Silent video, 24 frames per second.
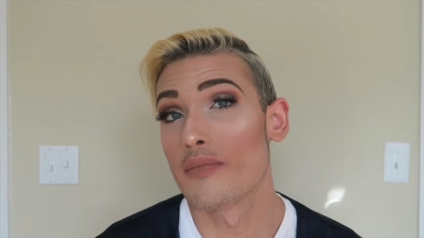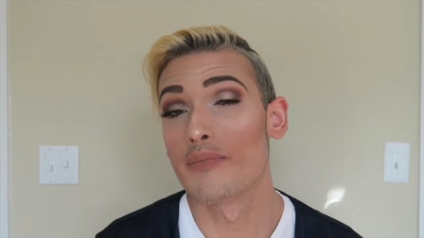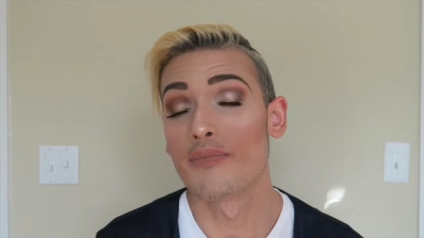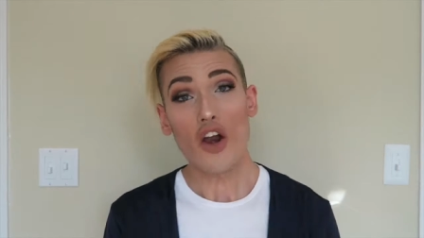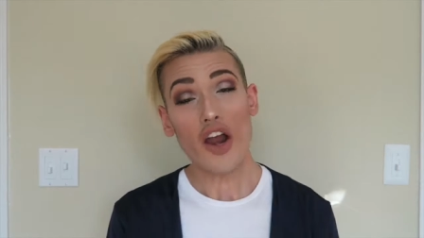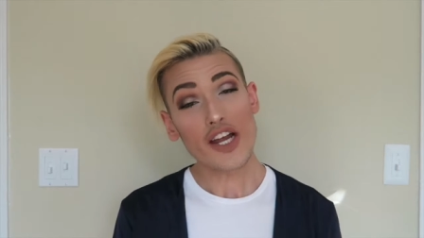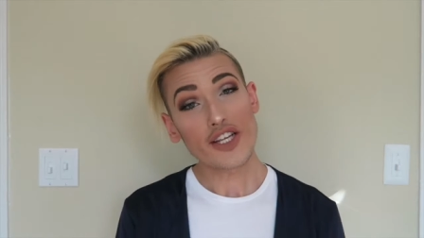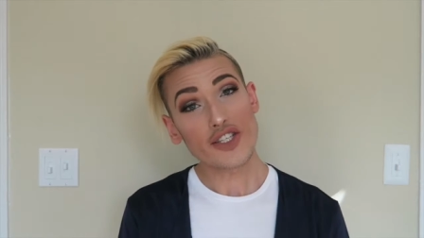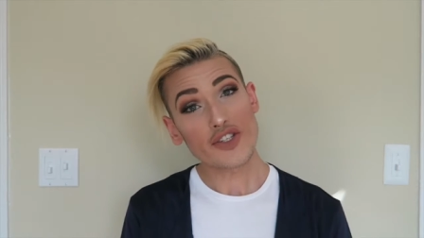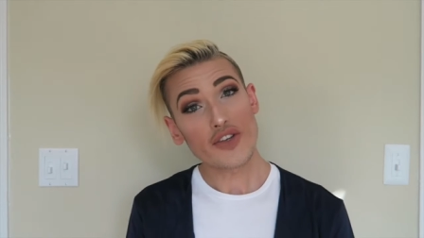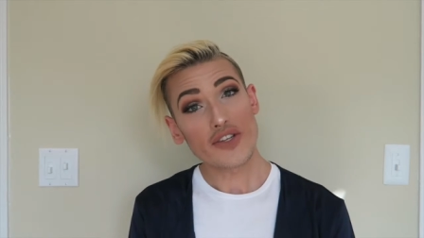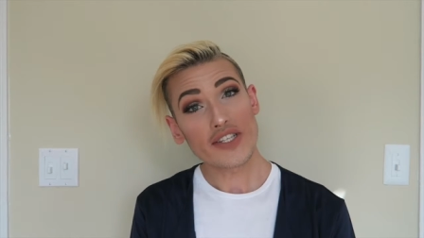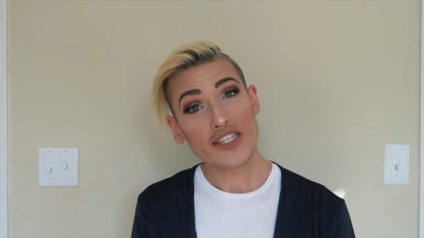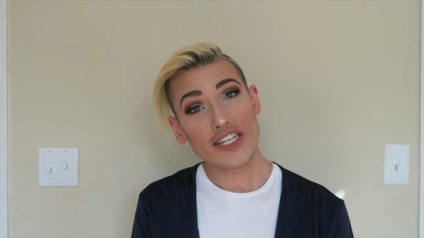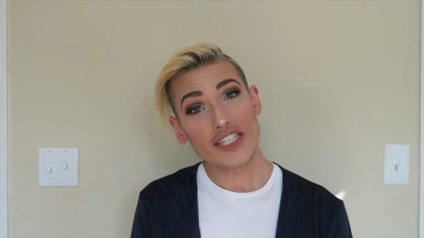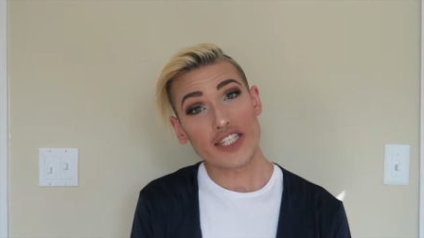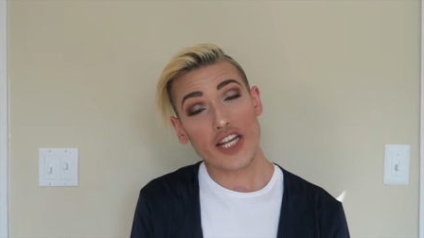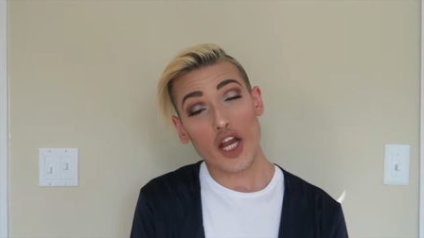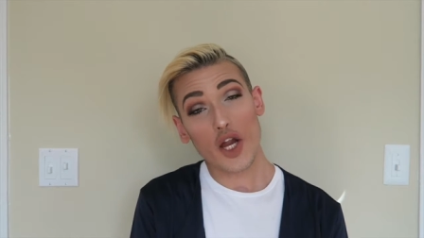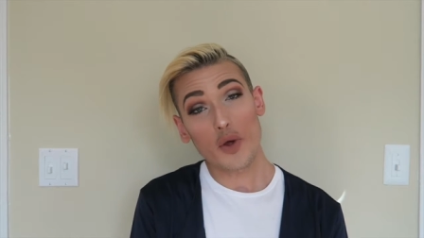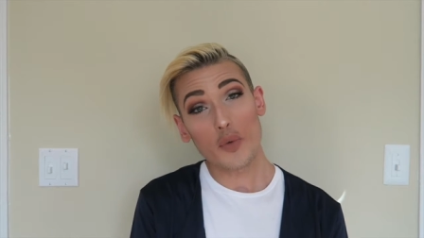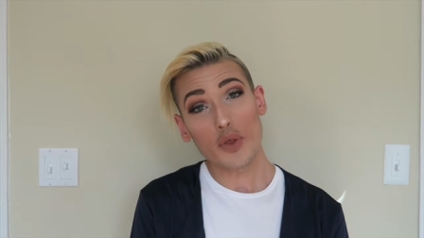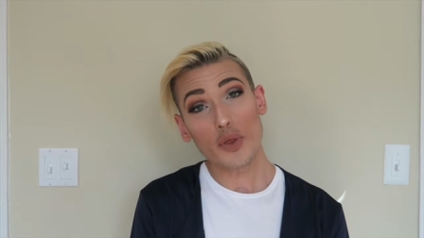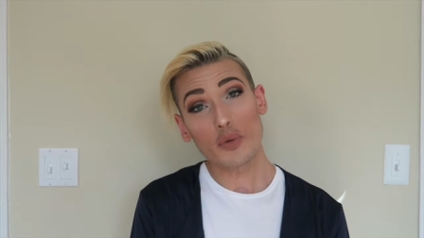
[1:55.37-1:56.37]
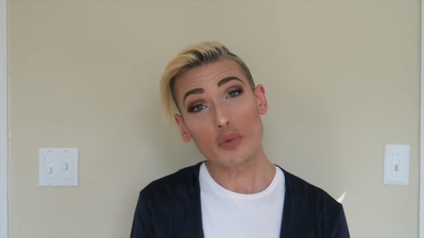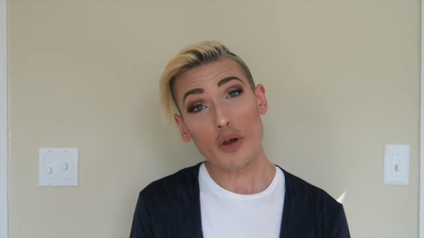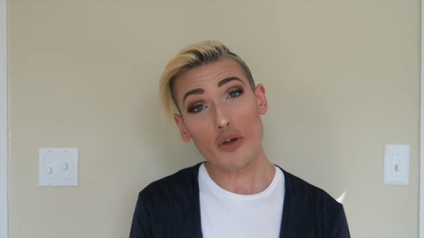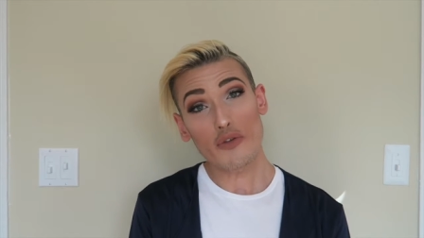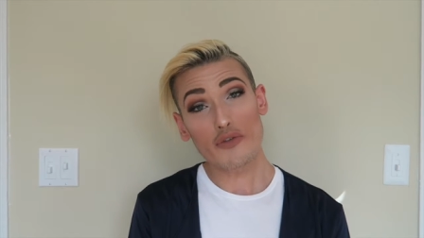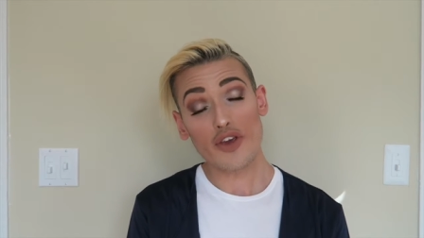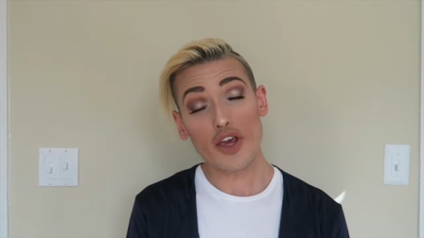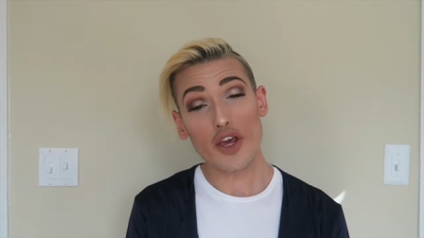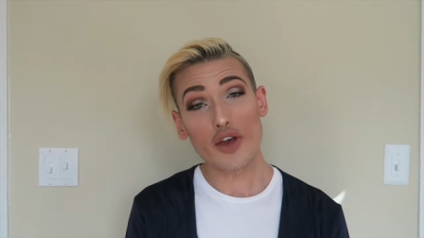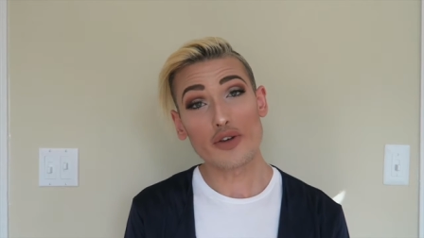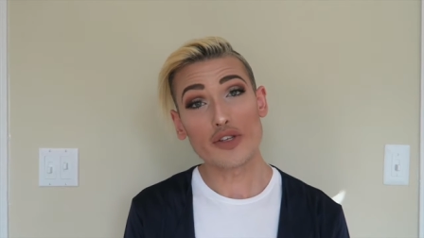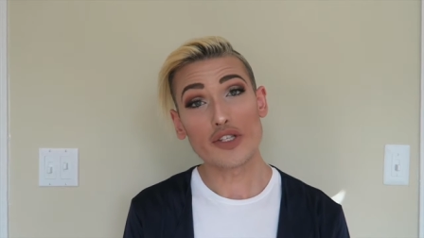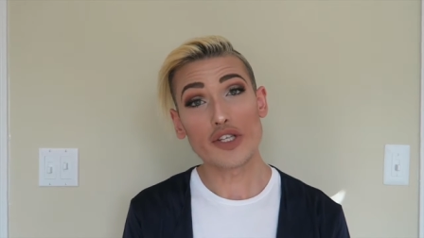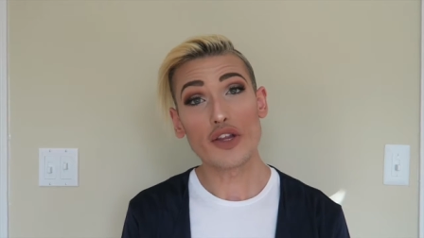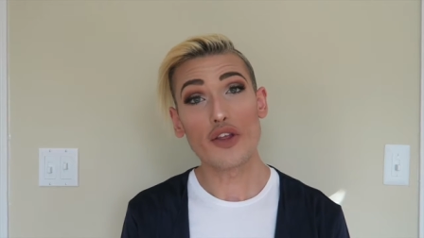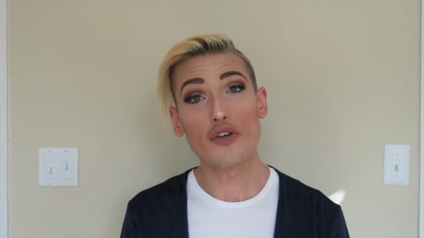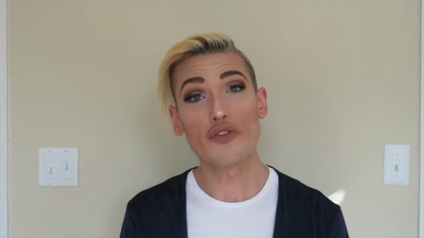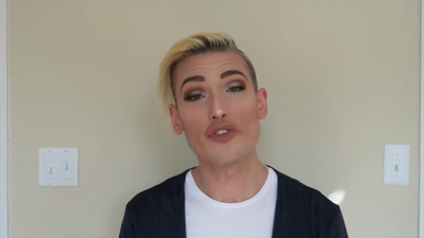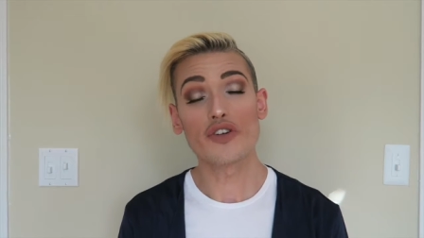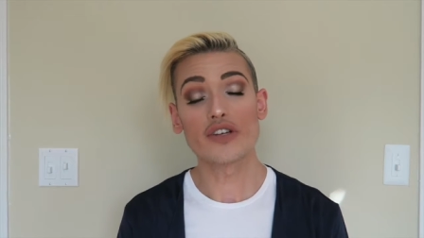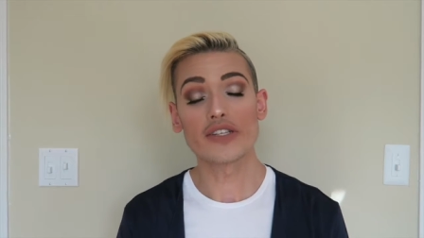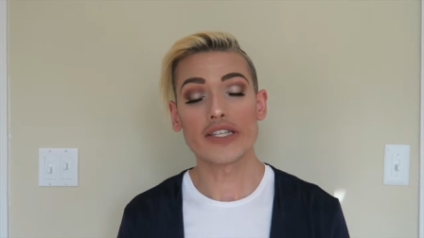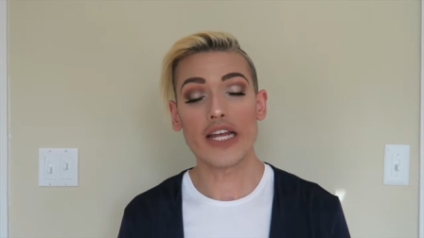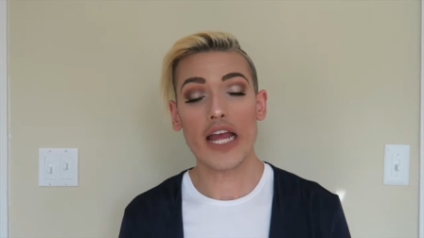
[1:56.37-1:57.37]
All right, so let's continue with the review. So the
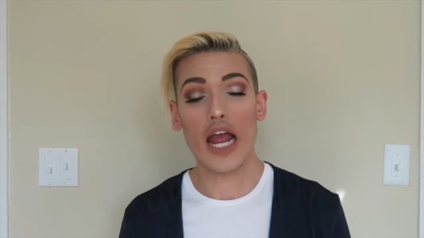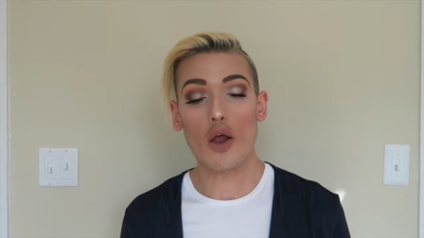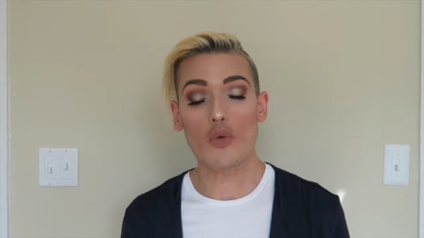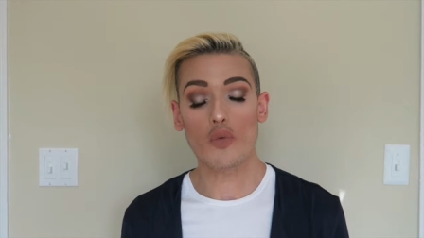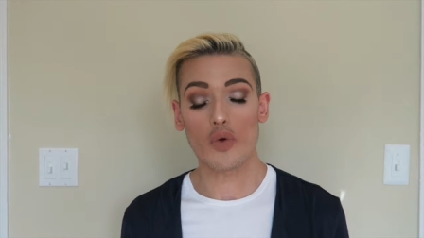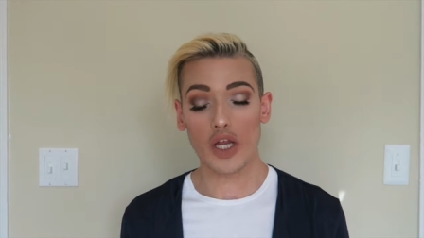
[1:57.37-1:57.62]
first thing I